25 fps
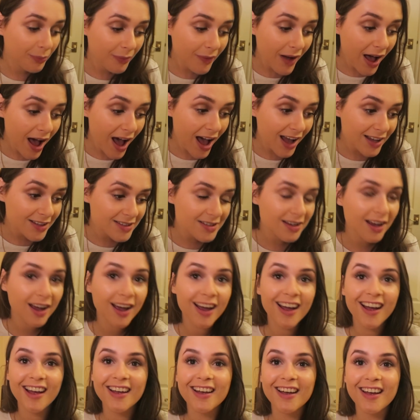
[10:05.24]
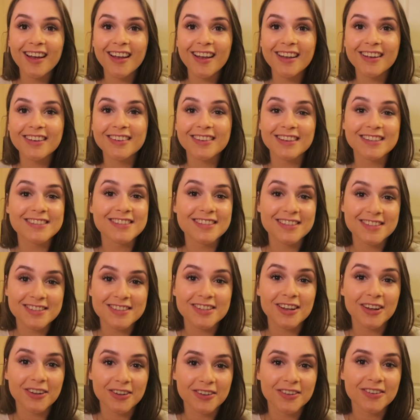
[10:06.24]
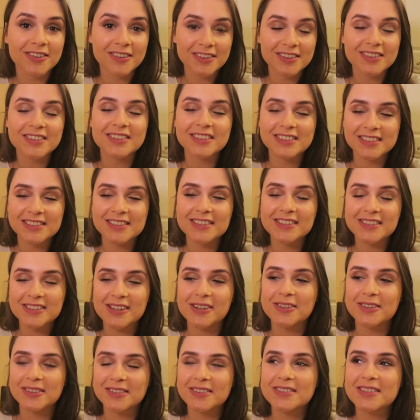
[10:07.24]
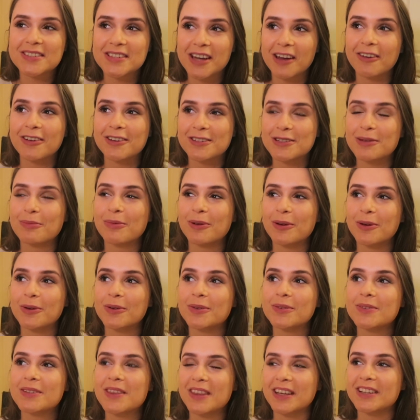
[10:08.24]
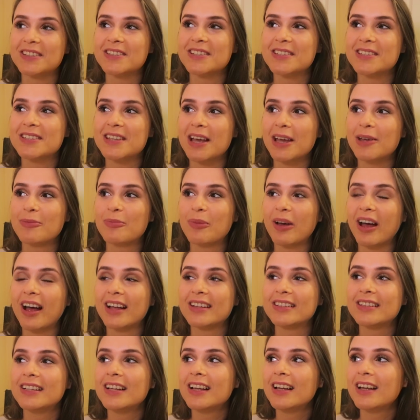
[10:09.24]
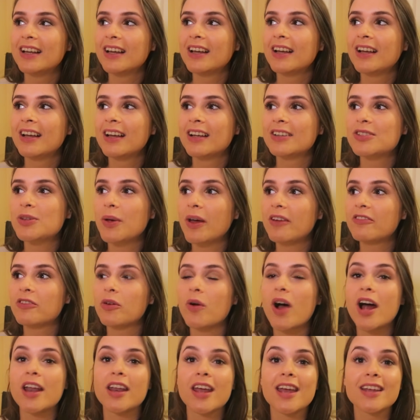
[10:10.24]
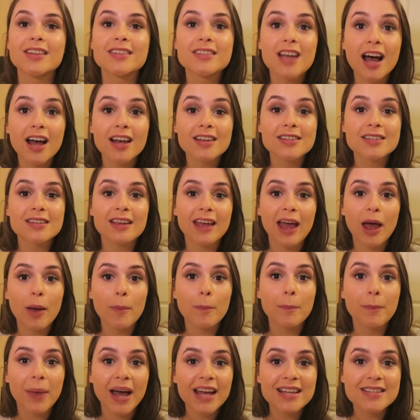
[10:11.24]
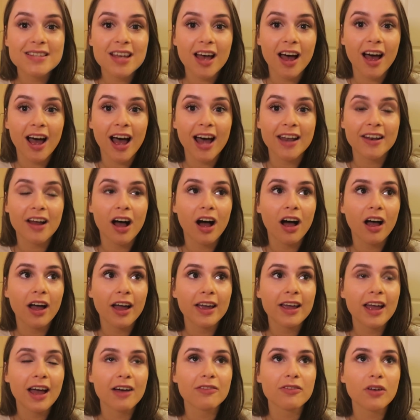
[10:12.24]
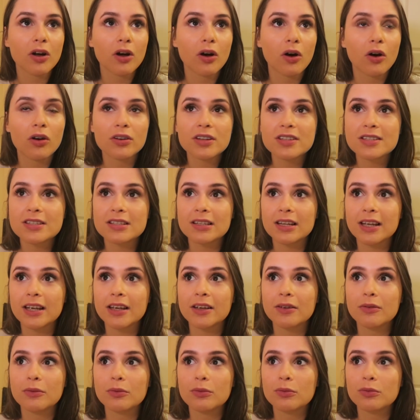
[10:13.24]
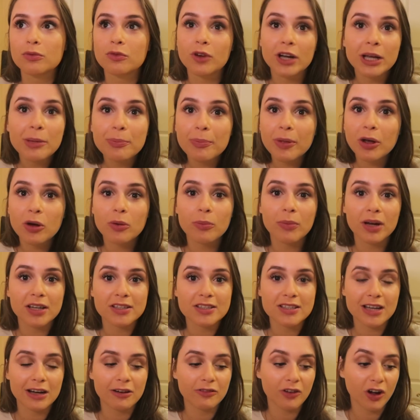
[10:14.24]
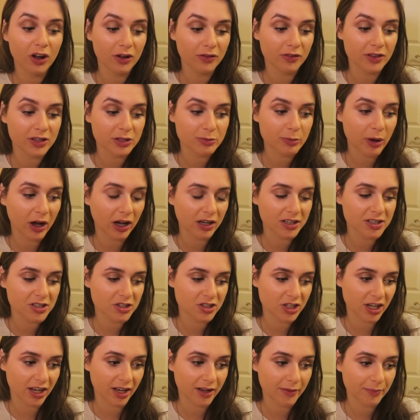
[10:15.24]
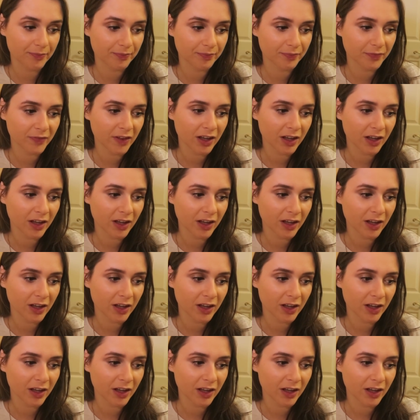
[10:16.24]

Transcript: But this is so stereotypical thing to say, but to everyone, it does get better. And I have honestly rebuilt myself over this past year